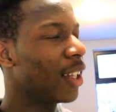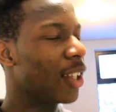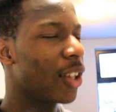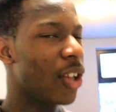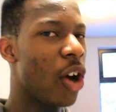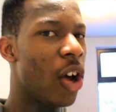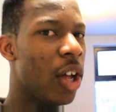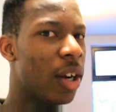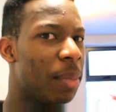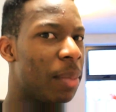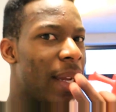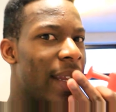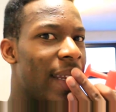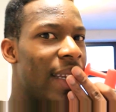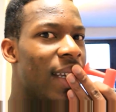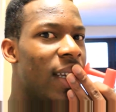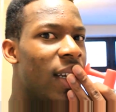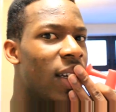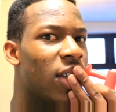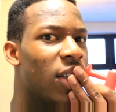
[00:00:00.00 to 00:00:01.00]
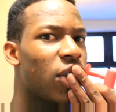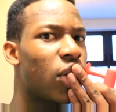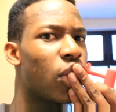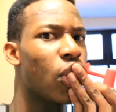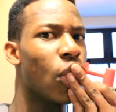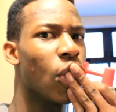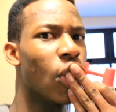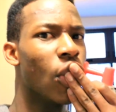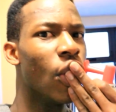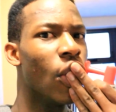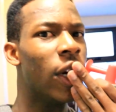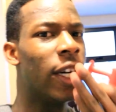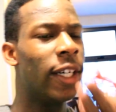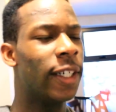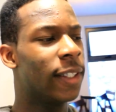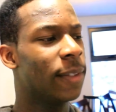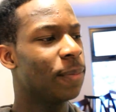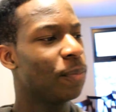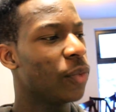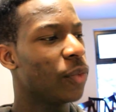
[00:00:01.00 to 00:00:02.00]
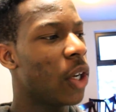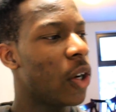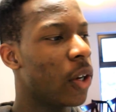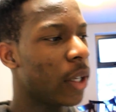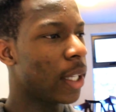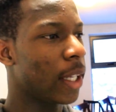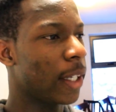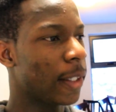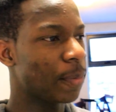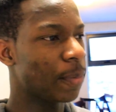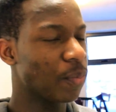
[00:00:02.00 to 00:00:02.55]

God, my English. Okay.